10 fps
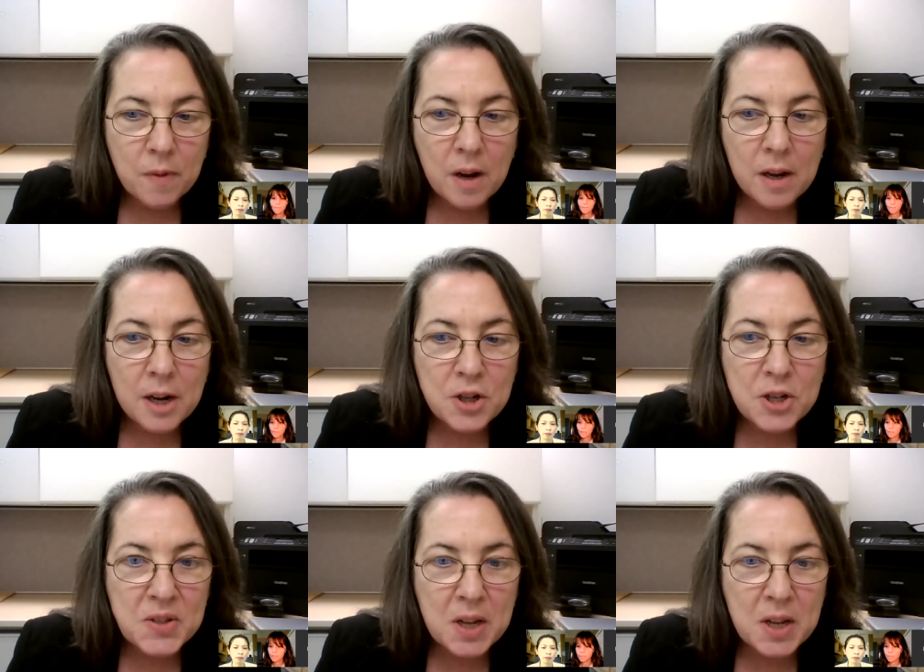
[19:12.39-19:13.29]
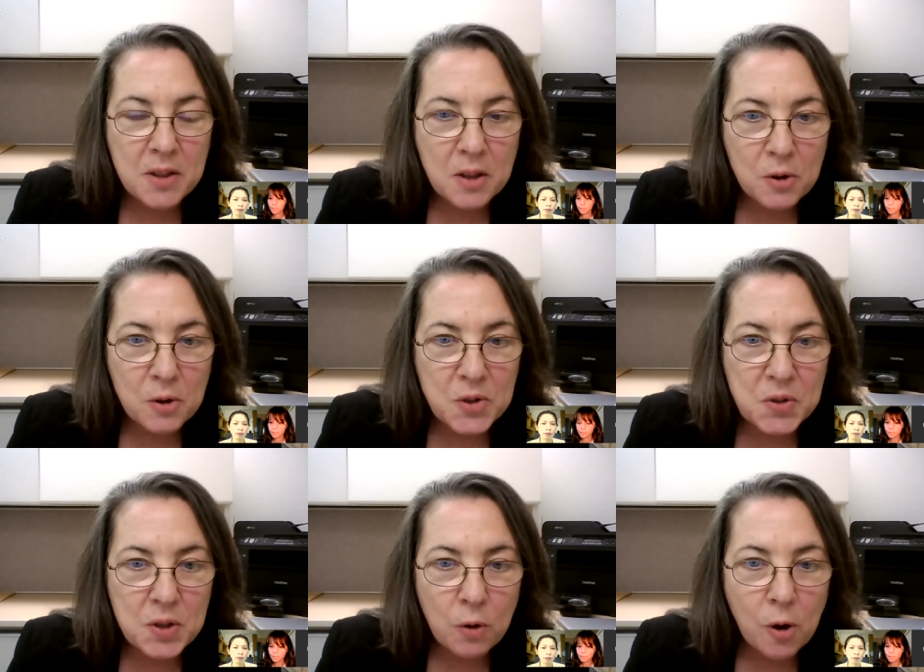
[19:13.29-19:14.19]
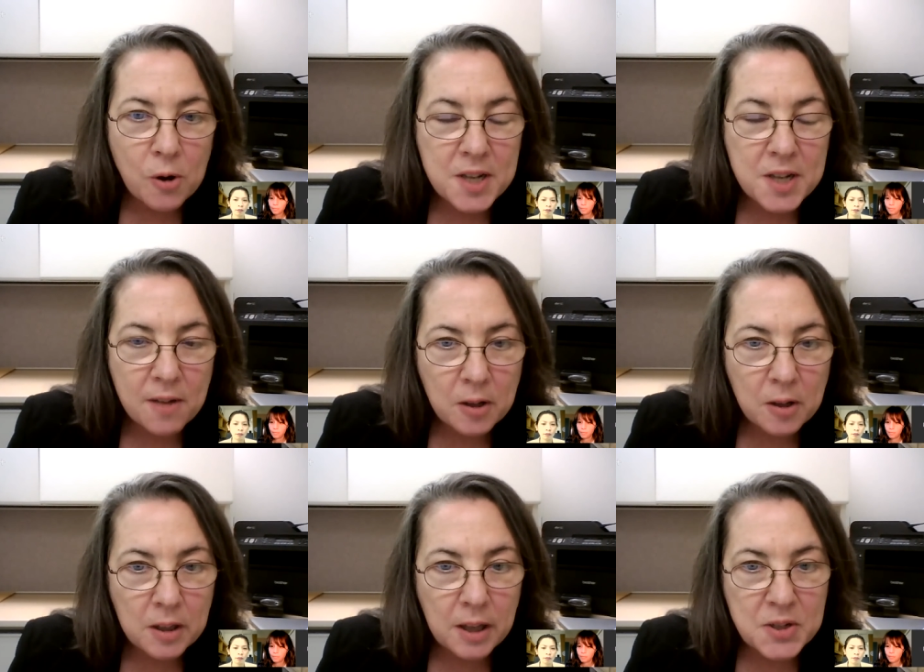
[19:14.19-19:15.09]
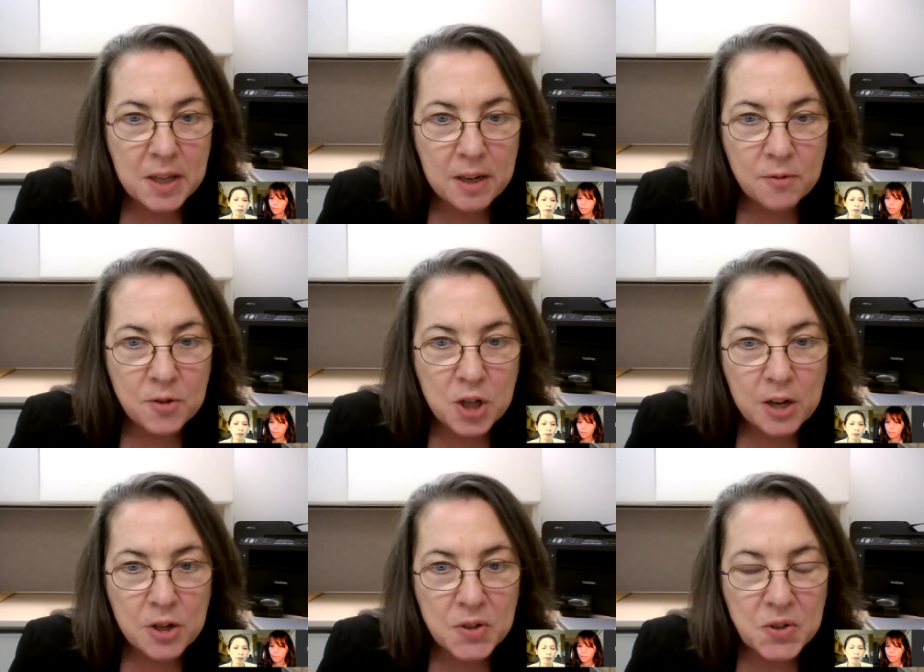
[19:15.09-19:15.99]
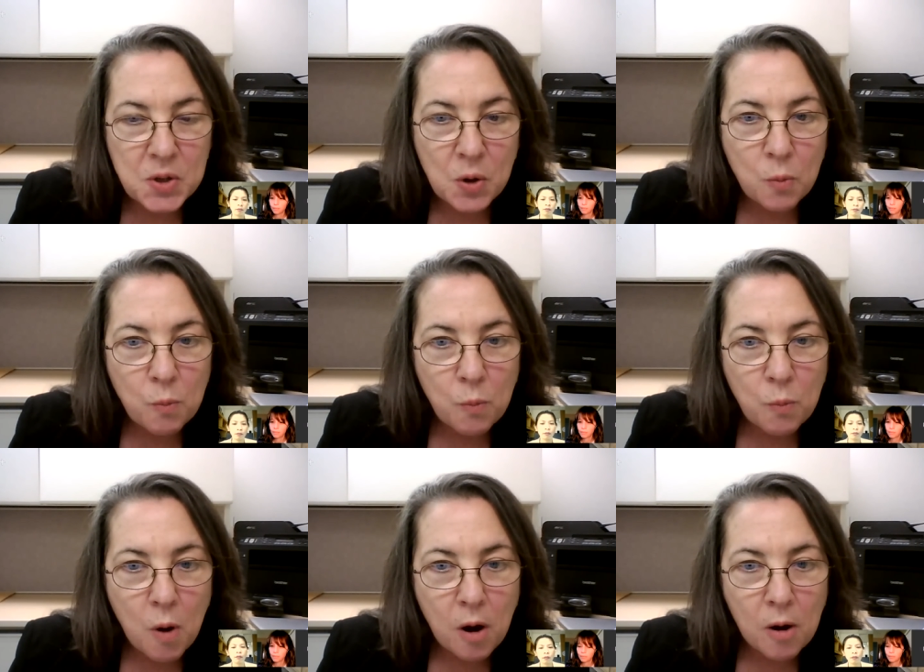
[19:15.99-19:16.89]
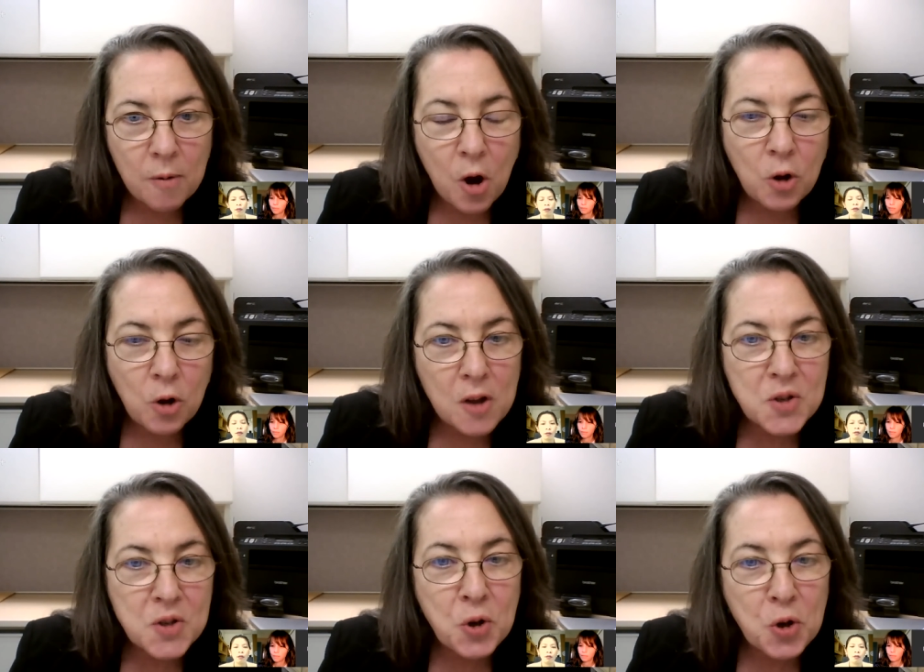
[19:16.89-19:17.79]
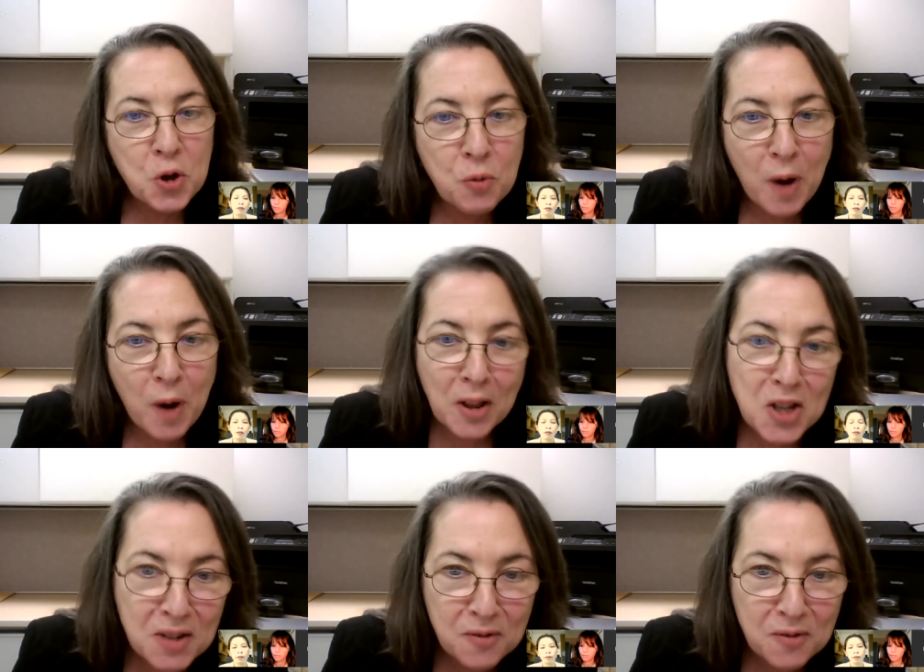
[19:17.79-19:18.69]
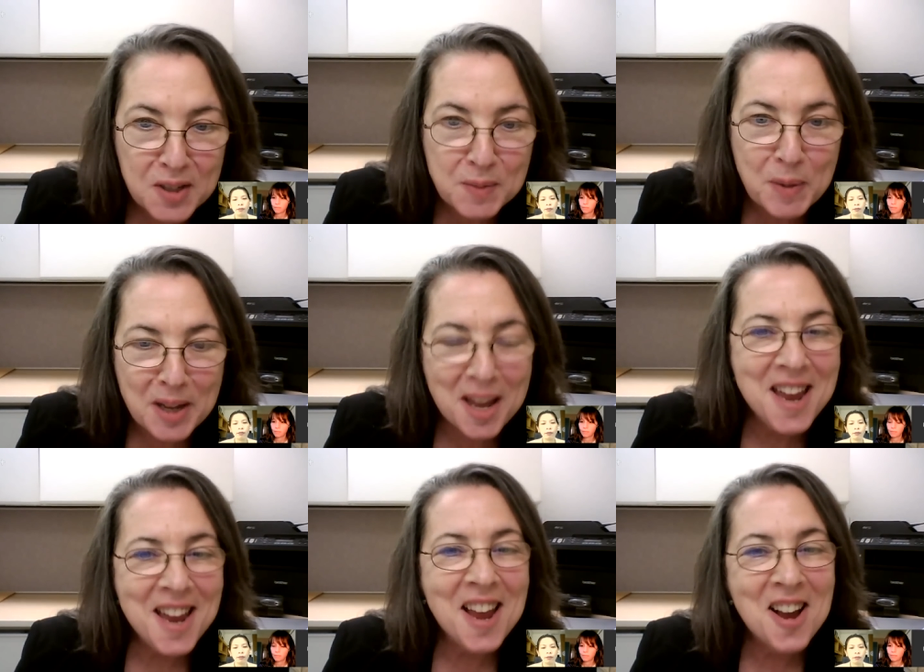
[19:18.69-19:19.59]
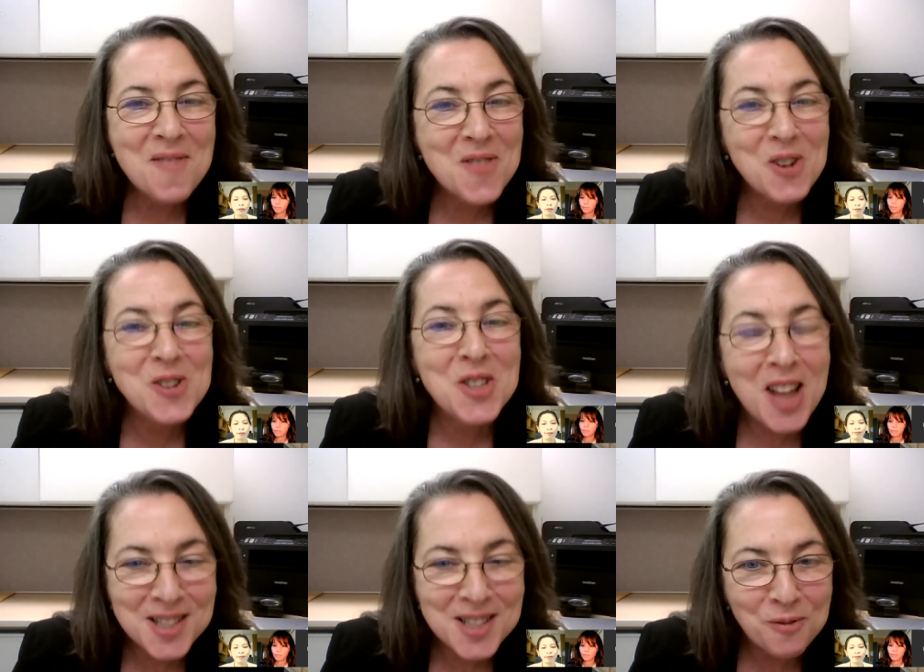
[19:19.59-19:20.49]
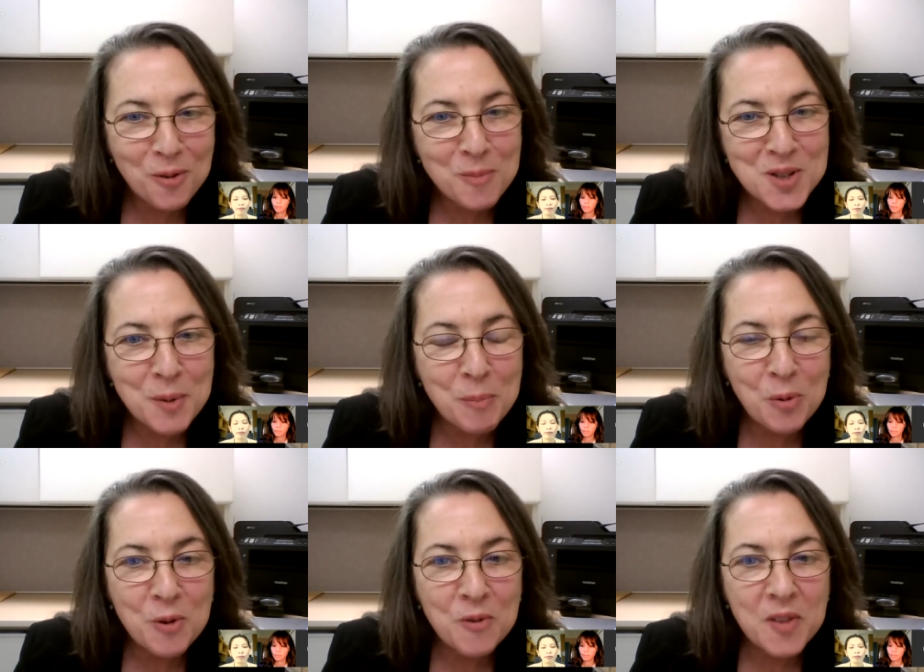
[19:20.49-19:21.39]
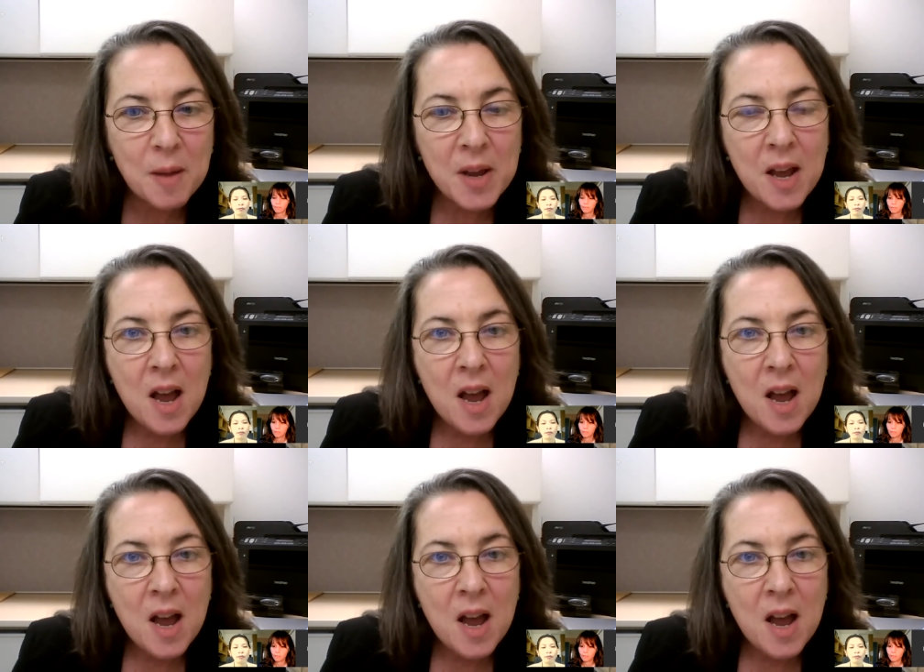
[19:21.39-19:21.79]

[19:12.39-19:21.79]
and I should say that there are definitely legislative changes, so our laws are good, relatively speaking. There's lots of room to improve them.